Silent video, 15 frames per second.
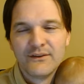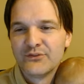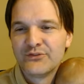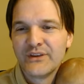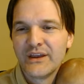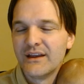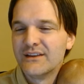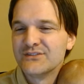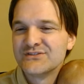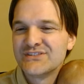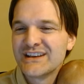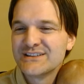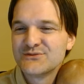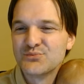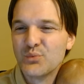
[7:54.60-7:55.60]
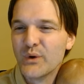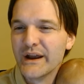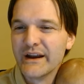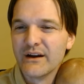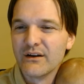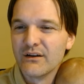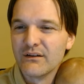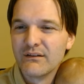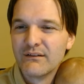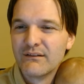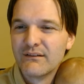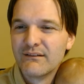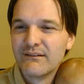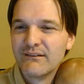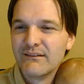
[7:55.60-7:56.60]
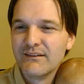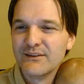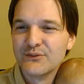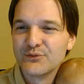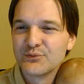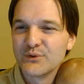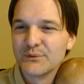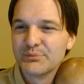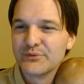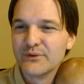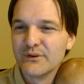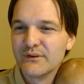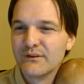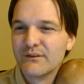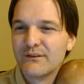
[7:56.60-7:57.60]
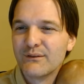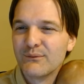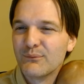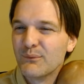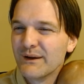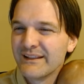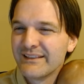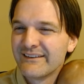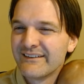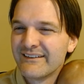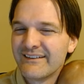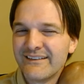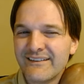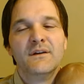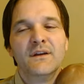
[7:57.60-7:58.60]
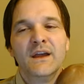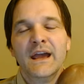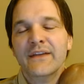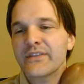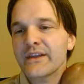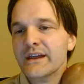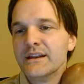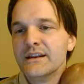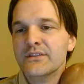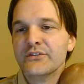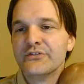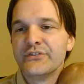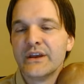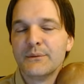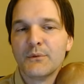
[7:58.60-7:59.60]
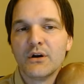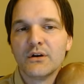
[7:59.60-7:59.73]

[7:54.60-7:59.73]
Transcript: Sa- says where in Scripture? What? And then in the same